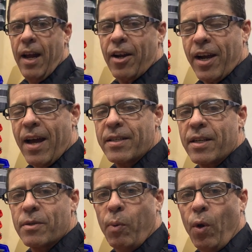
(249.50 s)
Hello guys,
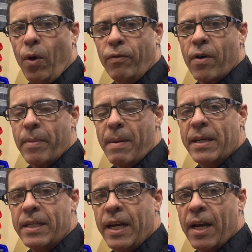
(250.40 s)
it's Paul from
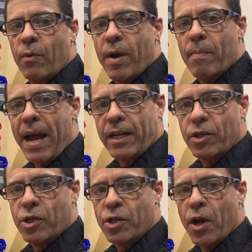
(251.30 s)
Eemann Tech, and we're back
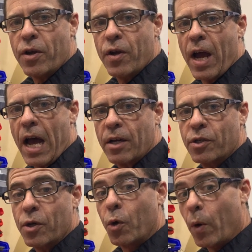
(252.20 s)
to show you how
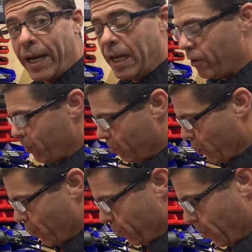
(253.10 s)
to quickly
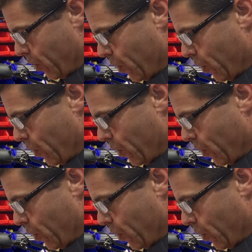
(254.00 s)
remove